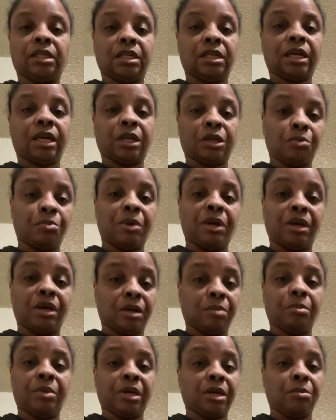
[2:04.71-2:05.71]
Like you make a
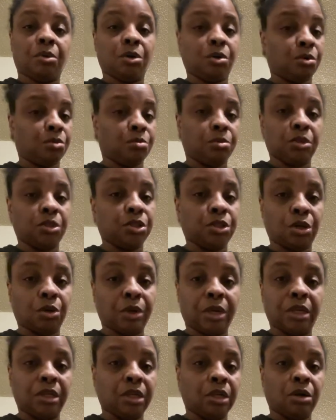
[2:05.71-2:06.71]
big bowl, but you don't
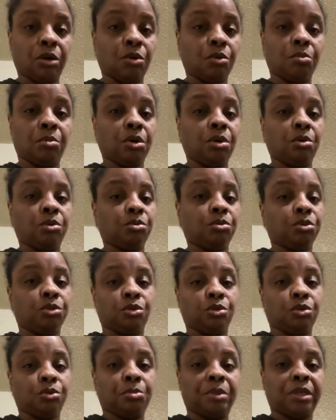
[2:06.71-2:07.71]
eat the whole bowl. You
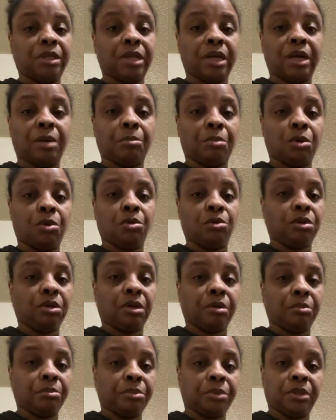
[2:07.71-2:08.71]
split that bowl
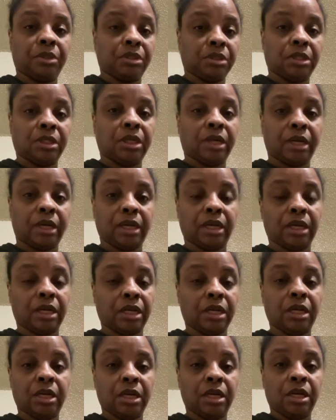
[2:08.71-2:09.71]
up into like
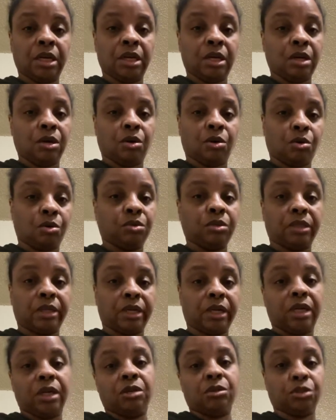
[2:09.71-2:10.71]
all
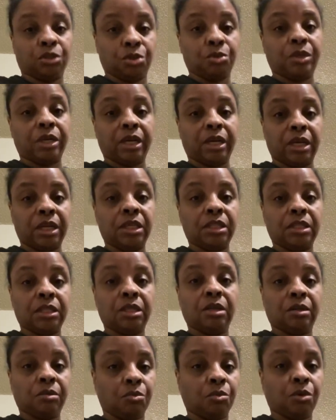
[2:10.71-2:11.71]
day or 2 days,
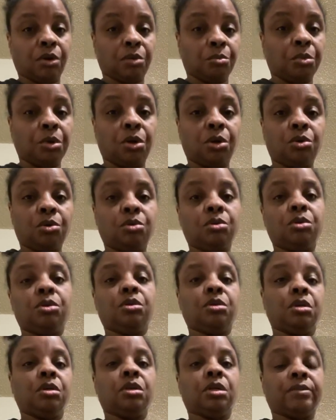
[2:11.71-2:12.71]
1 bowl
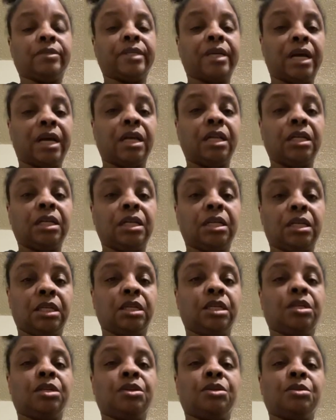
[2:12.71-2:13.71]
of salad,
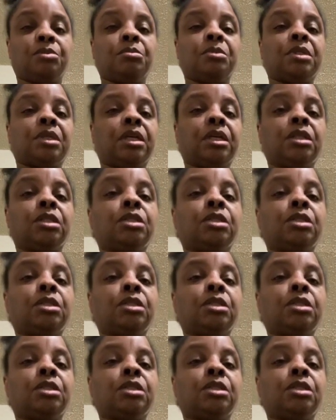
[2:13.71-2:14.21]
you know what I'm saying?